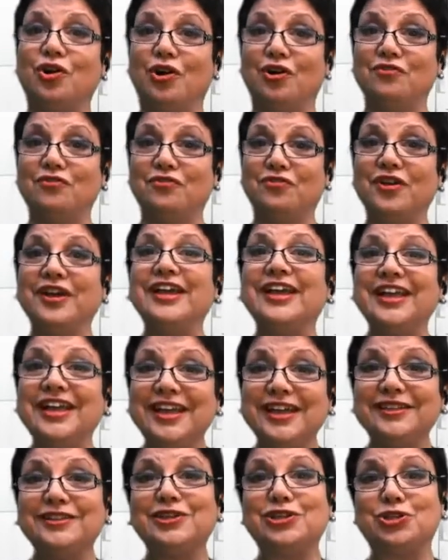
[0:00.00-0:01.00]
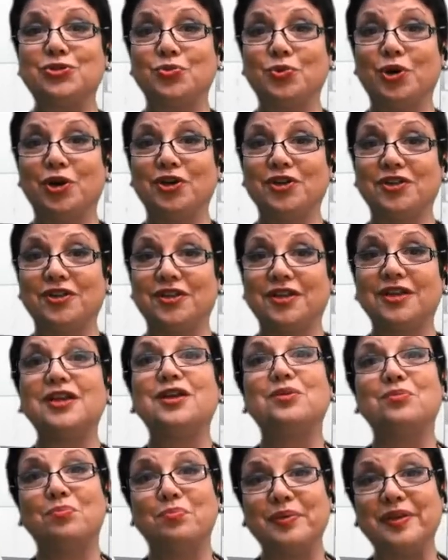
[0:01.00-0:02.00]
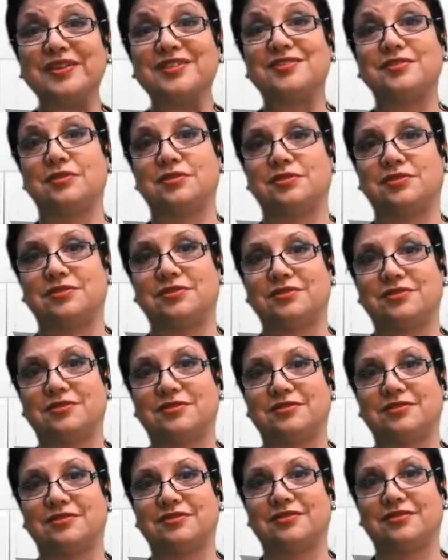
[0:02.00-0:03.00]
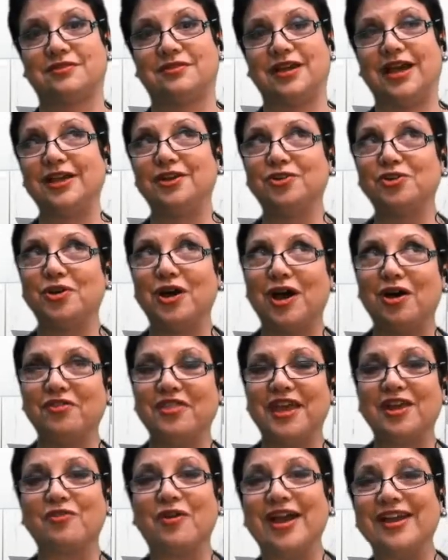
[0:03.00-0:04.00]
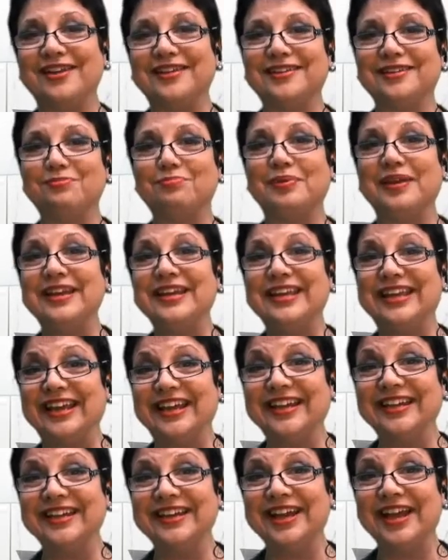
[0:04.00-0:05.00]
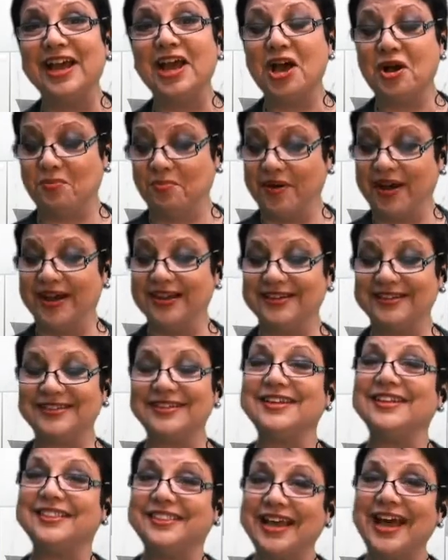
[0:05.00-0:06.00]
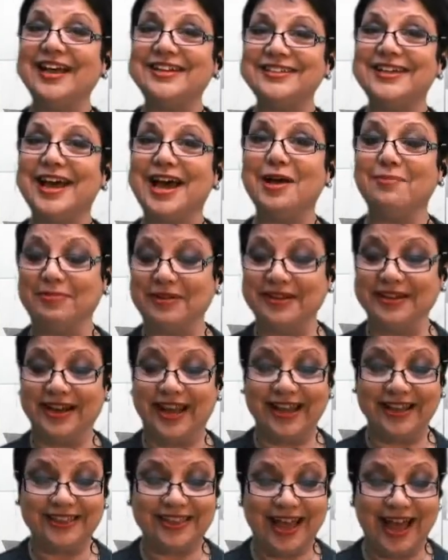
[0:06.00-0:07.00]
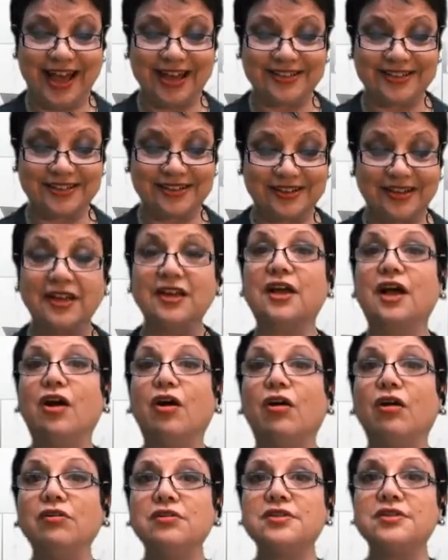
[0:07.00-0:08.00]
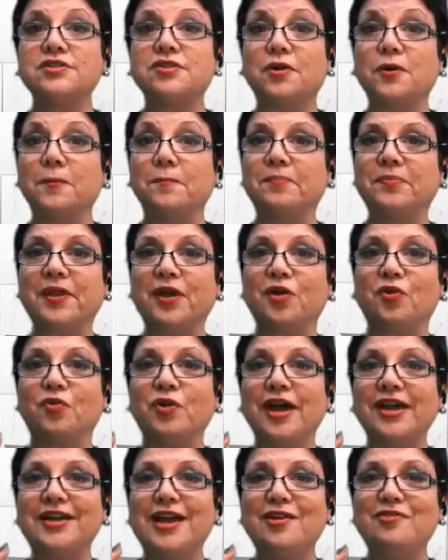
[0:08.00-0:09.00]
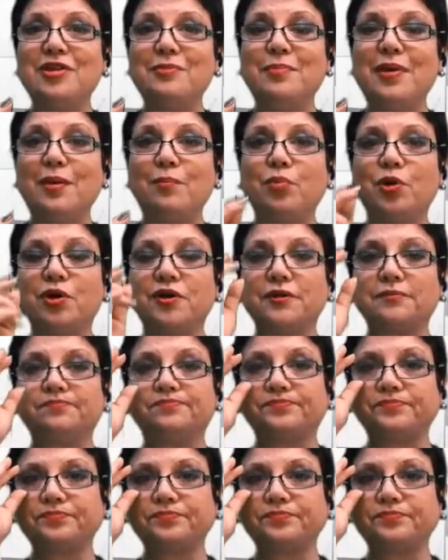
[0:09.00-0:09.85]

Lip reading: of English word business. I don't know how they write it in pinyin, but that happened like that. Also, right, I remembered,